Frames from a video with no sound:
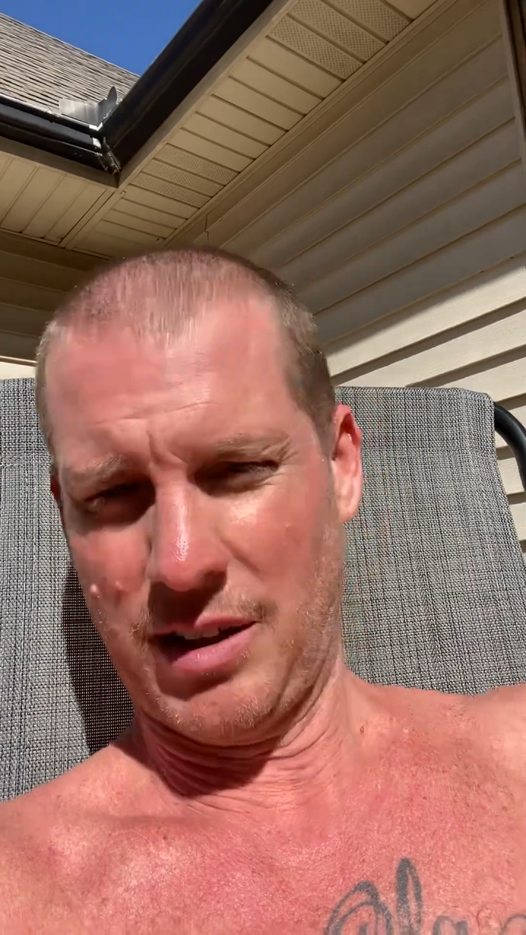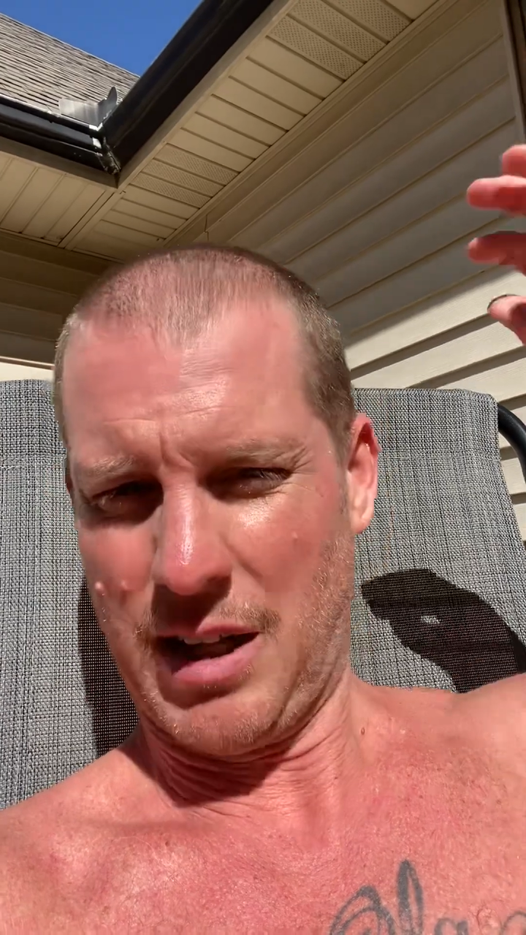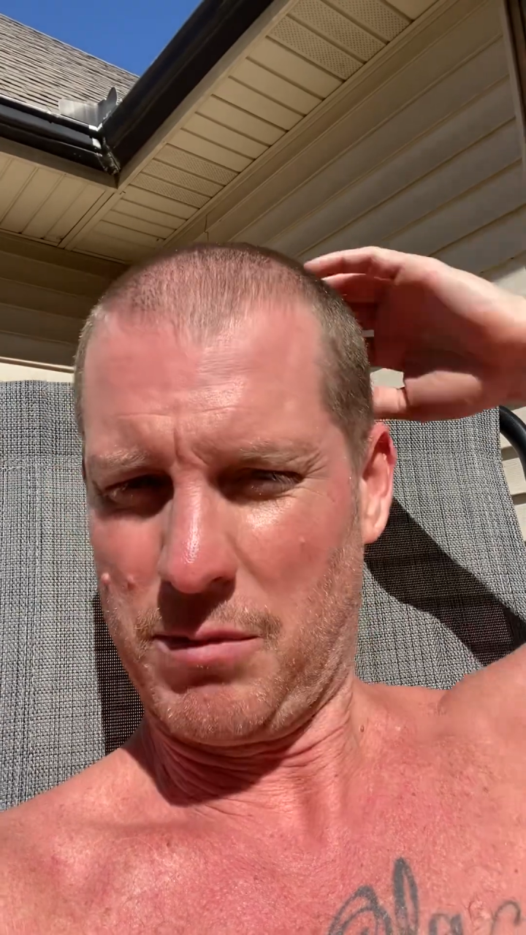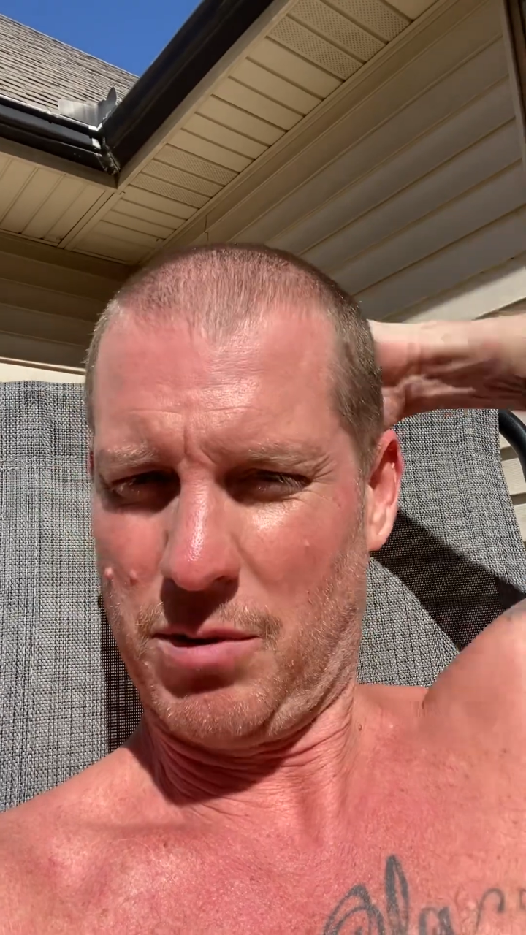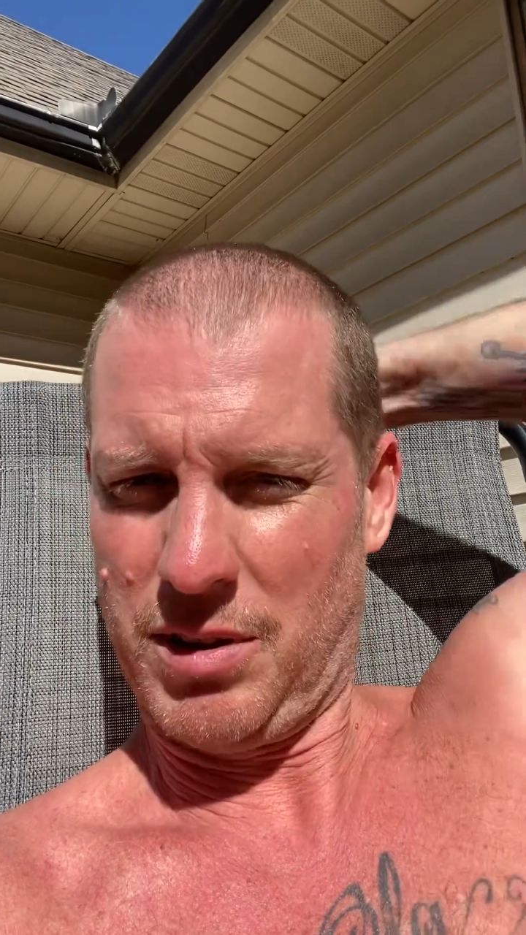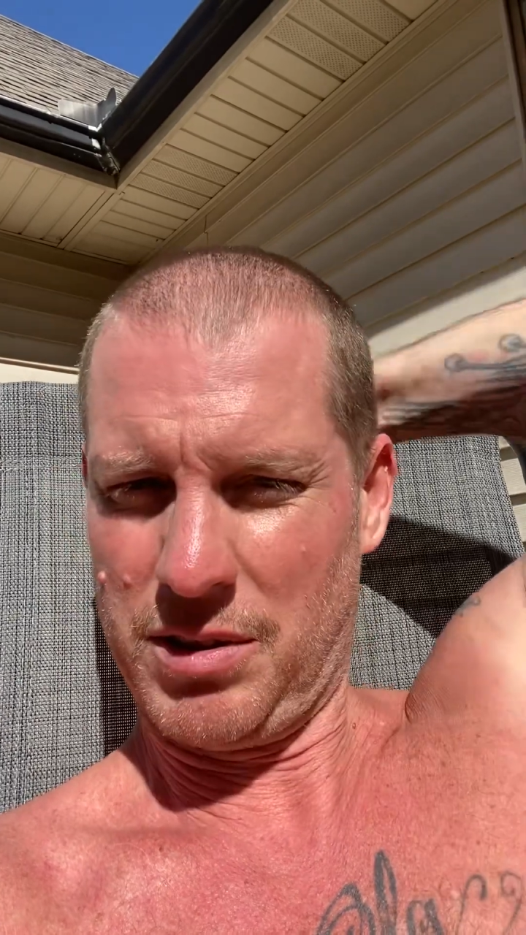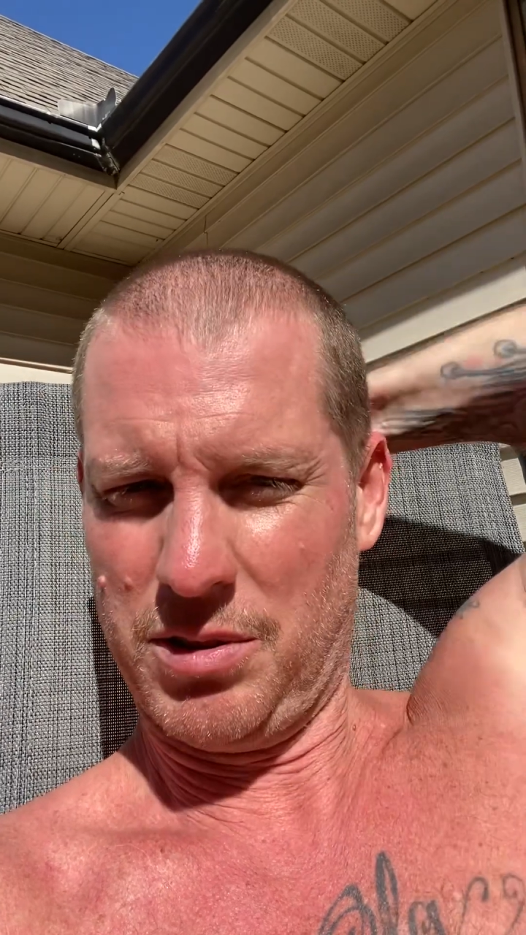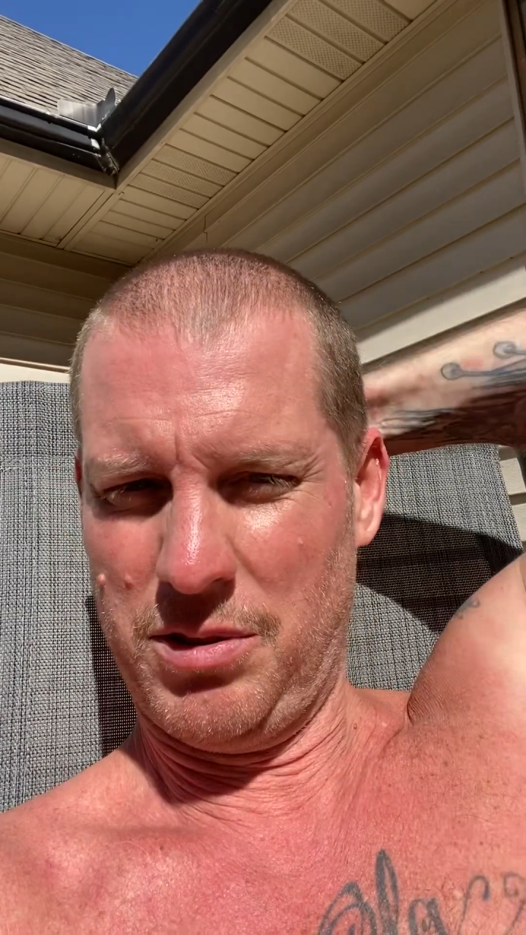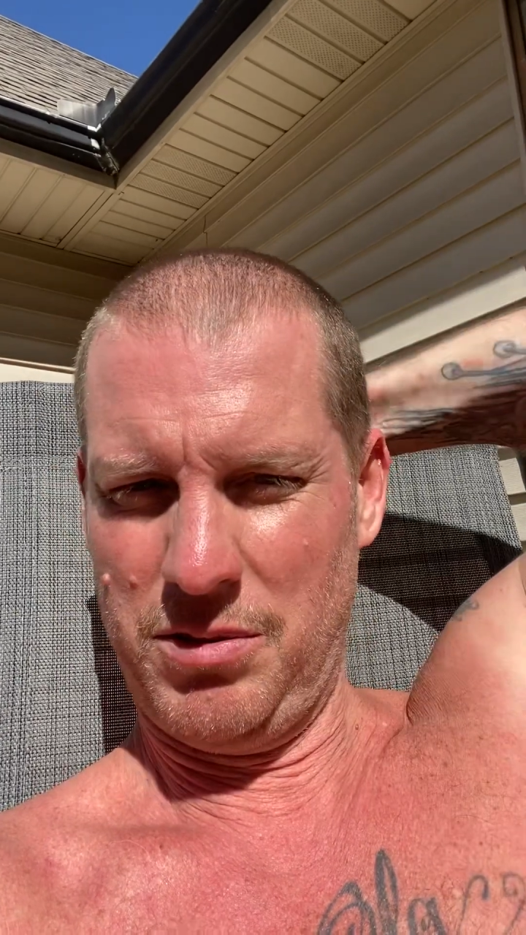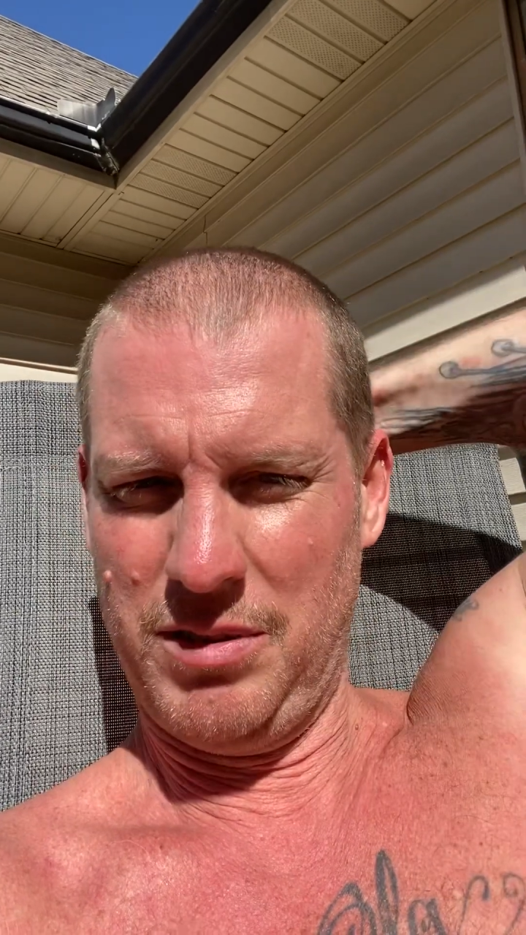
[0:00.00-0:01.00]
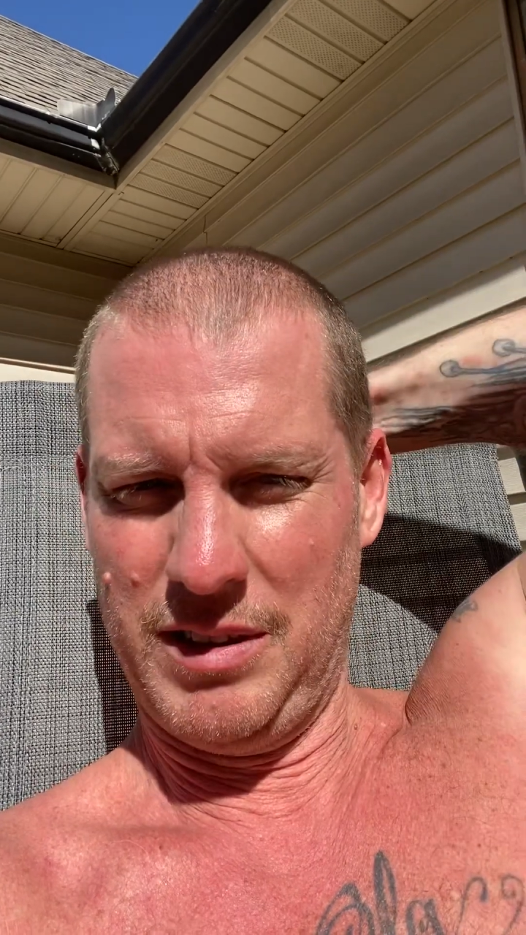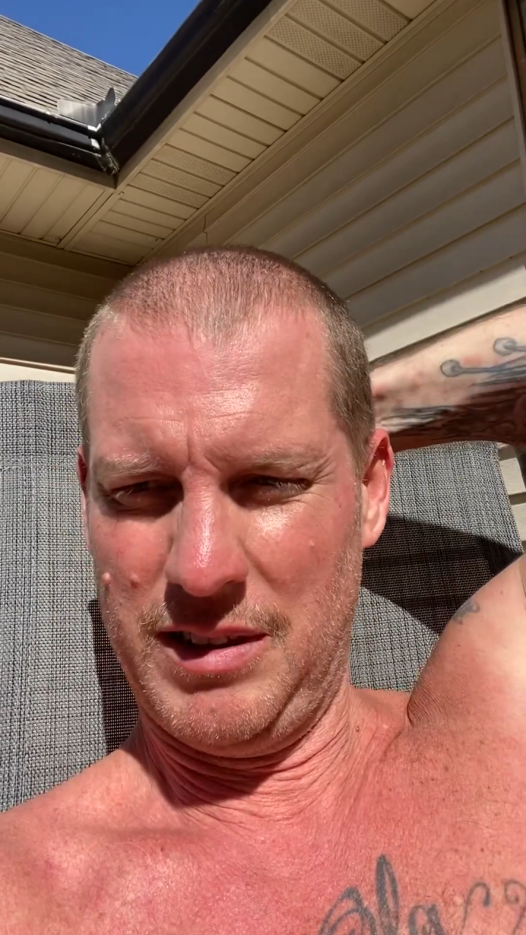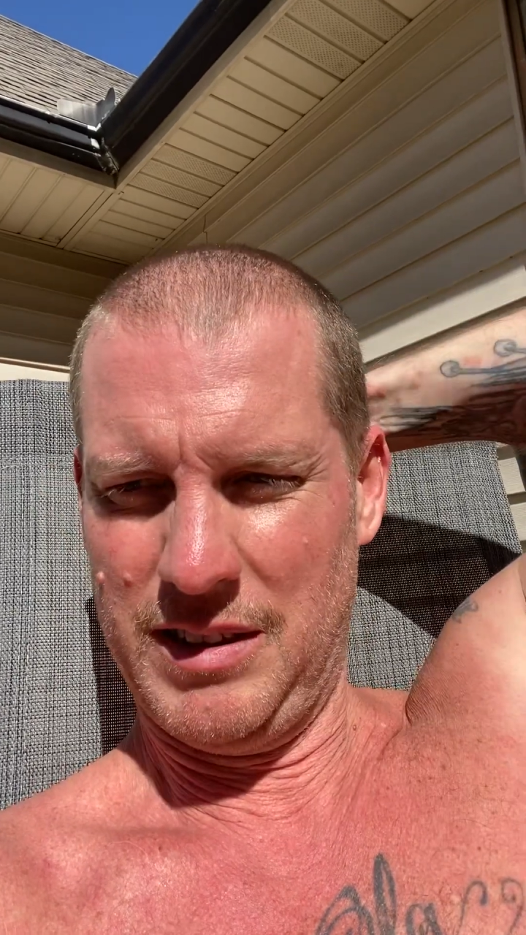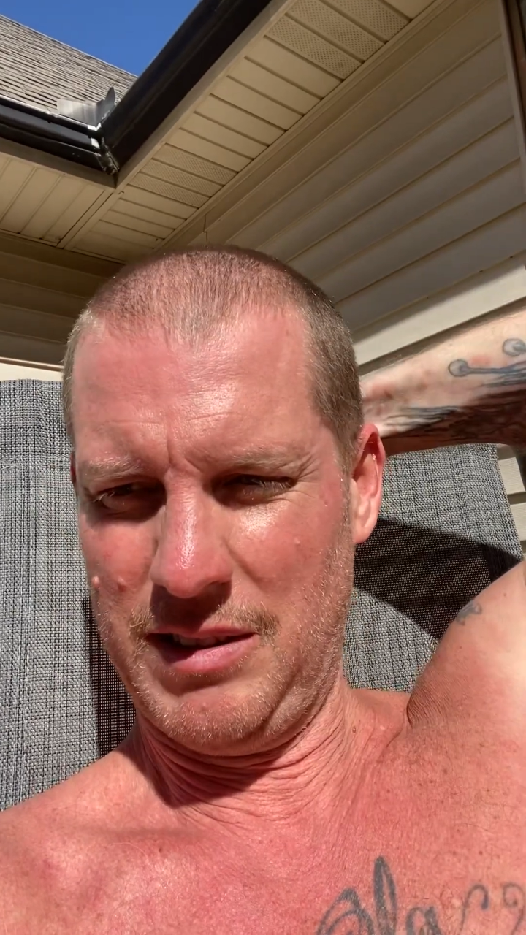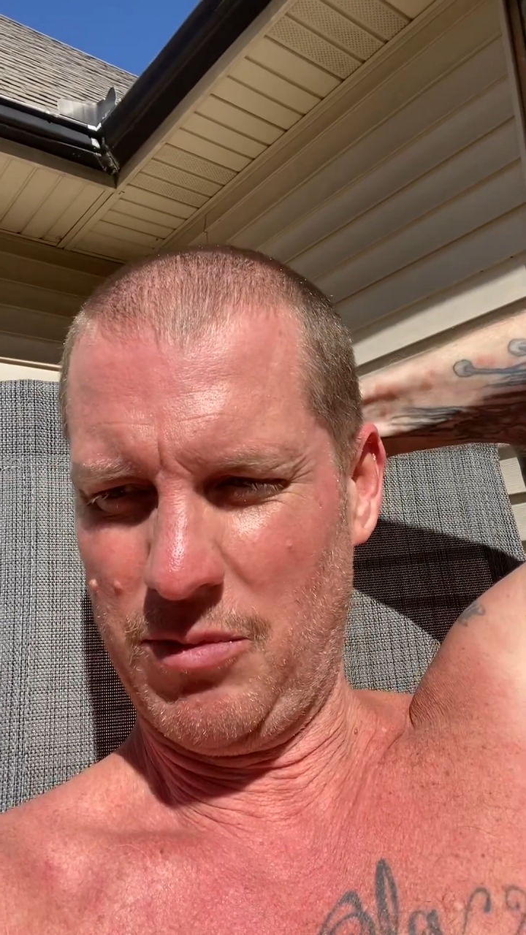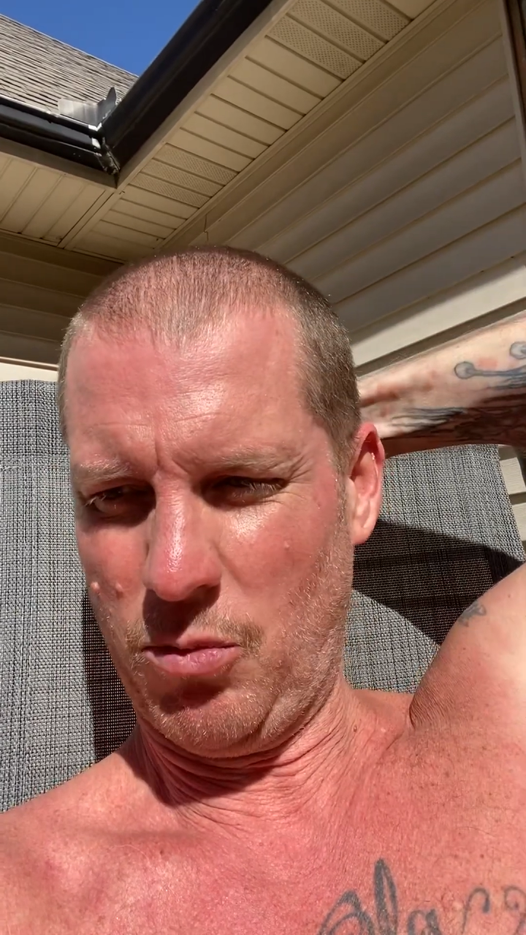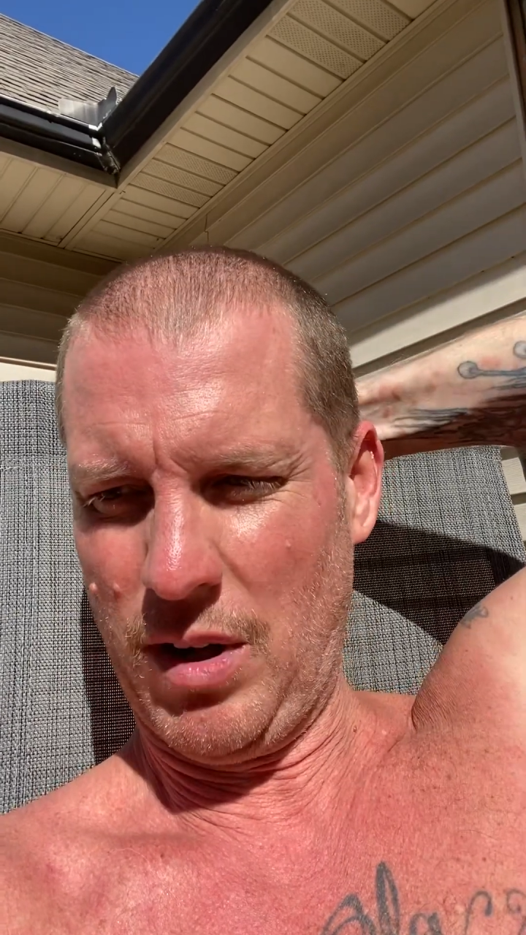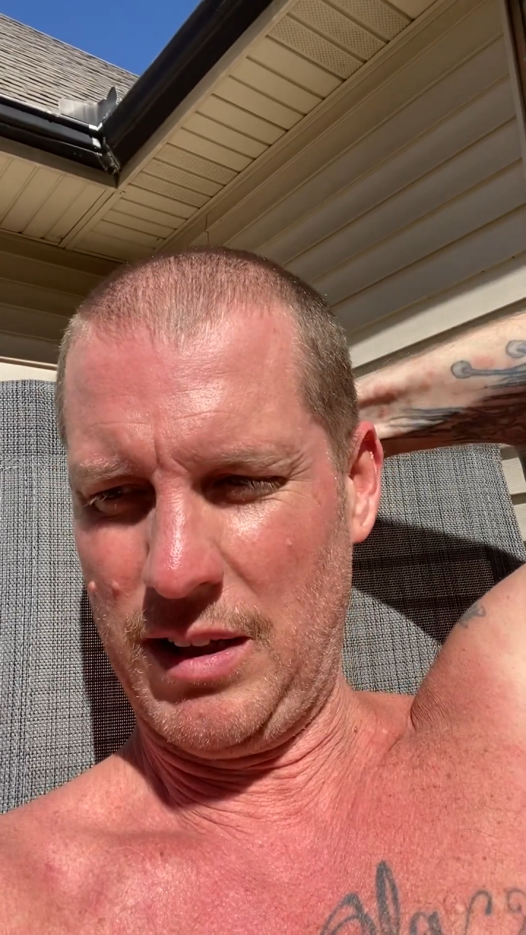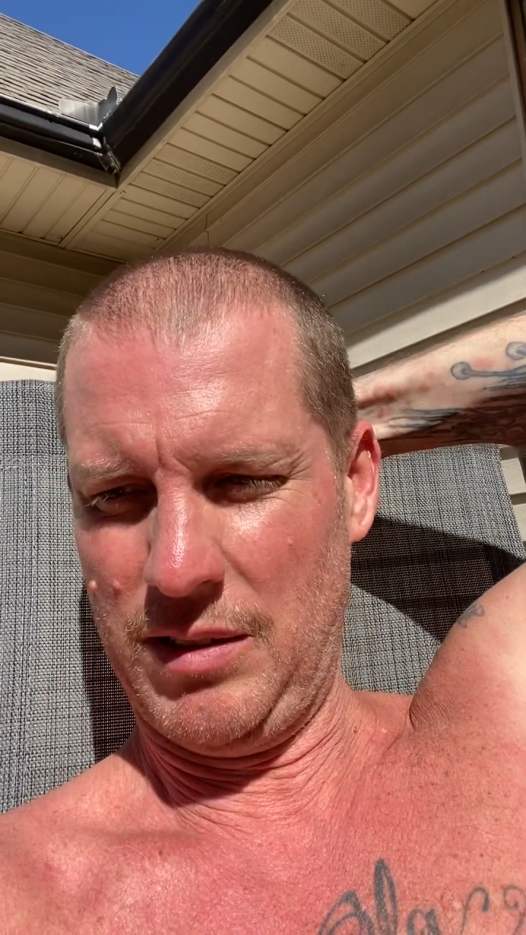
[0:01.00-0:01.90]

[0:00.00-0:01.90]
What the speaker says: I'm going through, what,